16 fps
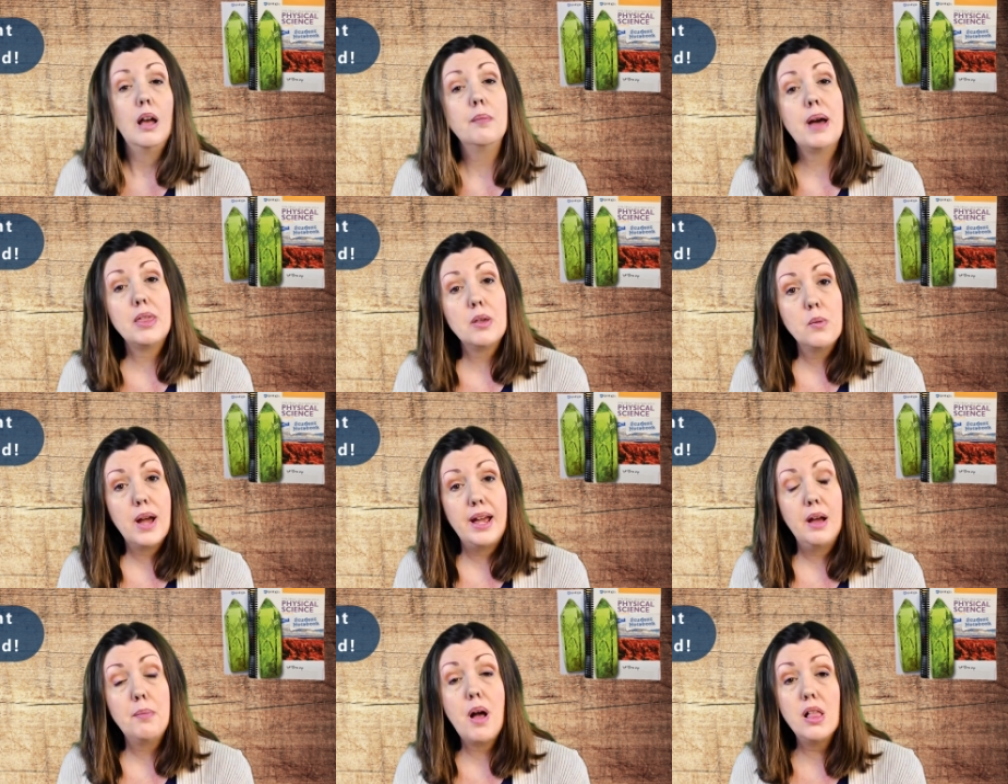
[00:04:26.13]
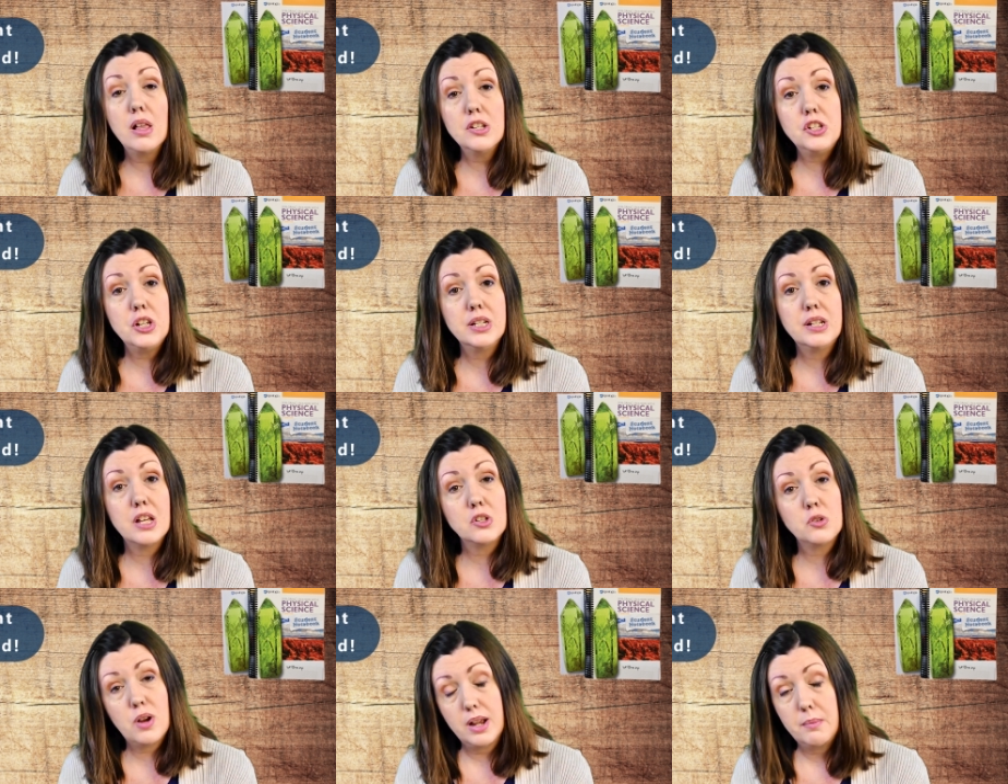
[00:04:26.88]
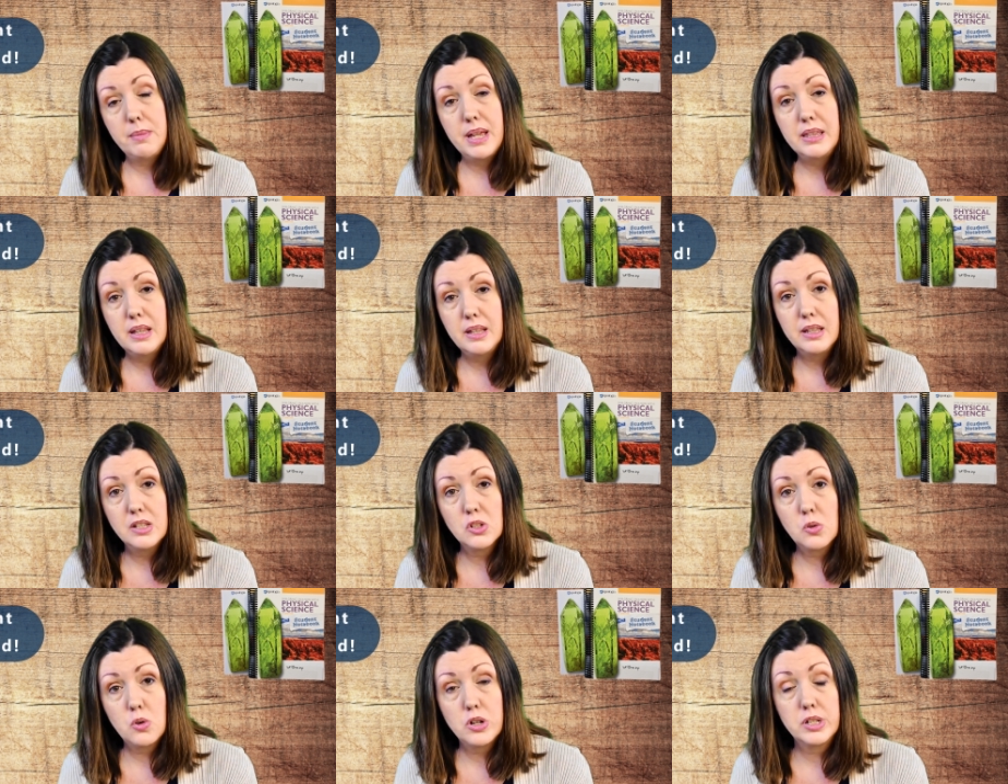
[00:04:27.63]
And by the way, Apologia does recommend that
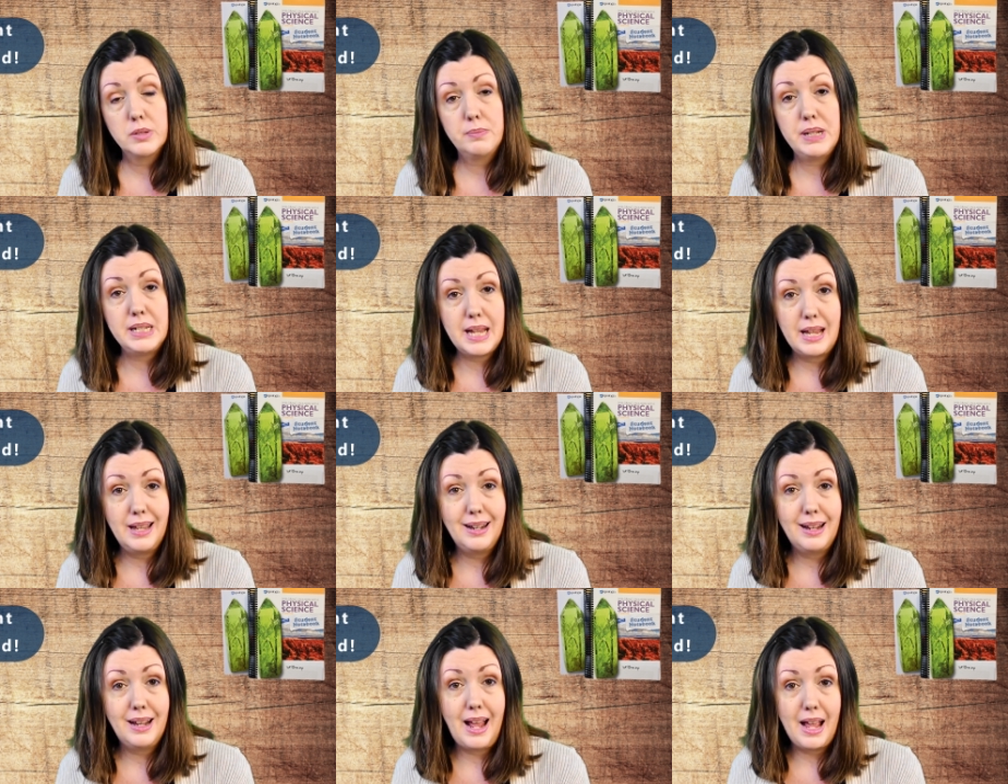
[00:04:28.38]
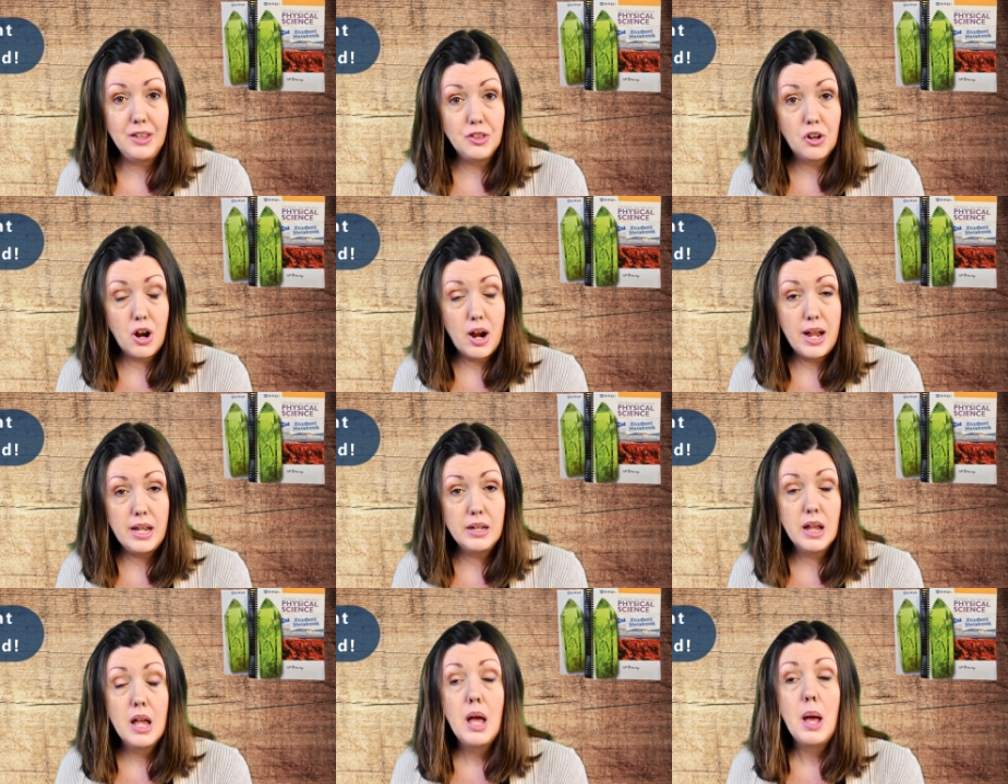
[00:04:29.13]
this course be taken in 8th grade,